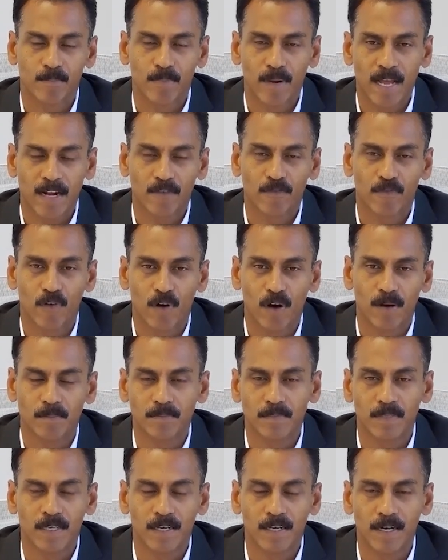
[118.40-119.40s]

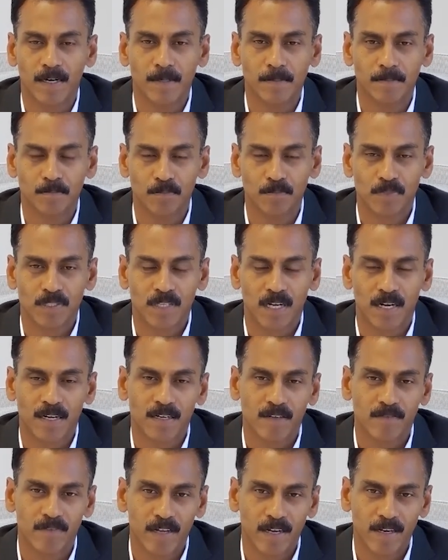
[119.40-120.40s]
platform
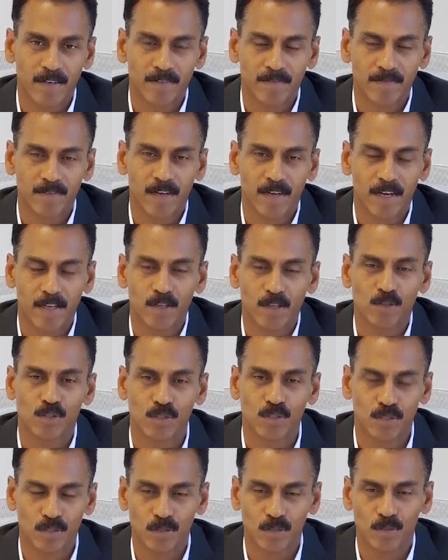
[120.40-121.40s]
started when I
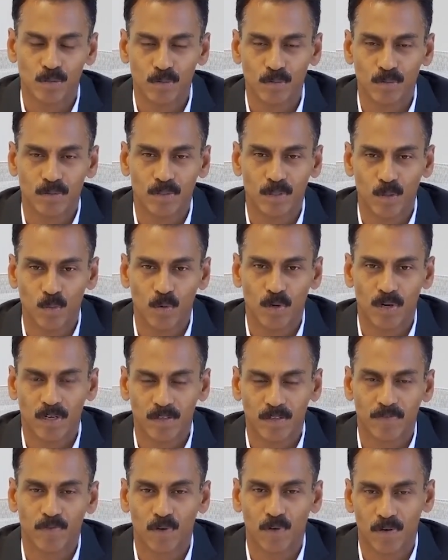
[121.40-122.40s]
used to,
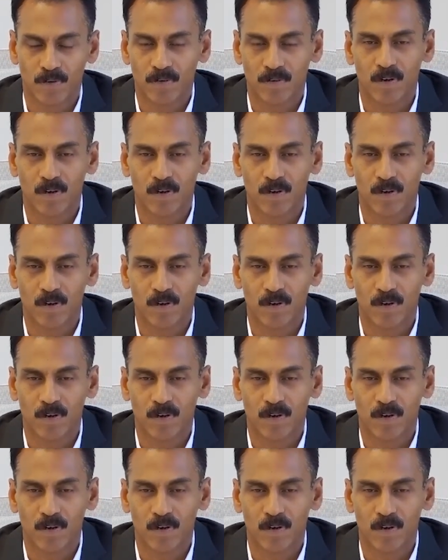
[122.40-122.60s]
work for